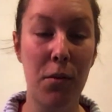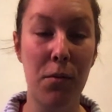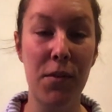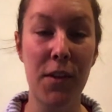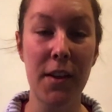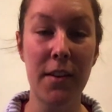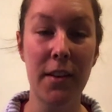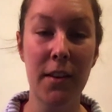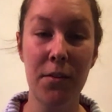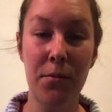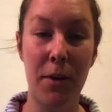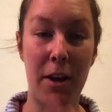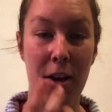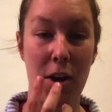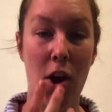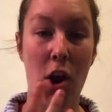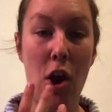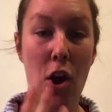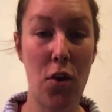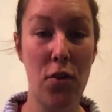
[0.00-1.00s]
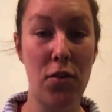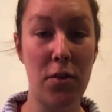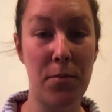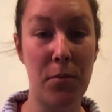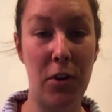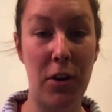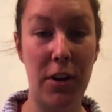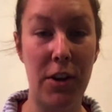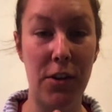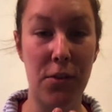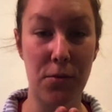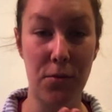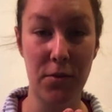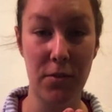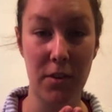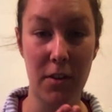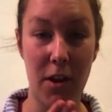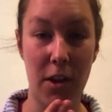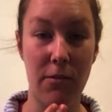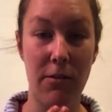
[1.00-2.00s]
this is when odour molecules
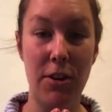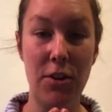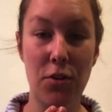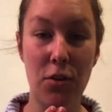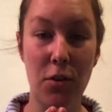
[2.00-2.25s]
are in your